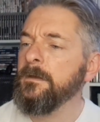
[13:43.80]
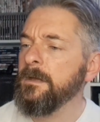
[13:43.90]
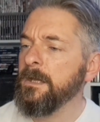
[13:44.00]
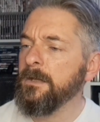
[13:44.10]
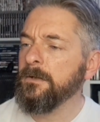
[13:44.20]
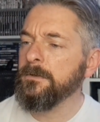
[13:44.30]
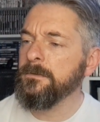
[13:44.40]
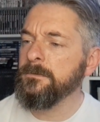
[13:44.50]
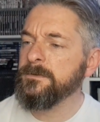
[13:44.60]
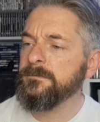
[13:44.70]

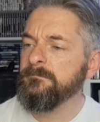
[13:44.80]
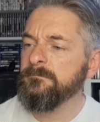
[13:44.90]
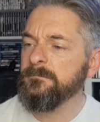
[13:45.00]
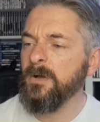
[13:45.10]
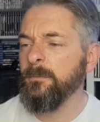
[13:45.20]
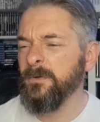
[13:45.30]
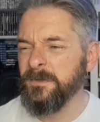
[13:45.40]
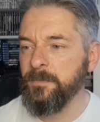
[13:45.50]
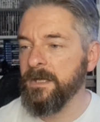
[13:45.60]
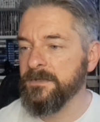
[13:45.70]
includes
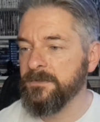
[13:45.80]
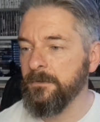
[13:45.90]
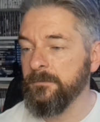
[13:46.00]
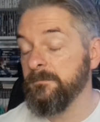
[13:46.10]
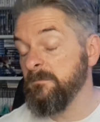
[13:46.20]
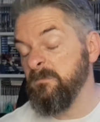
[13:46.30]
multiplayer stuff.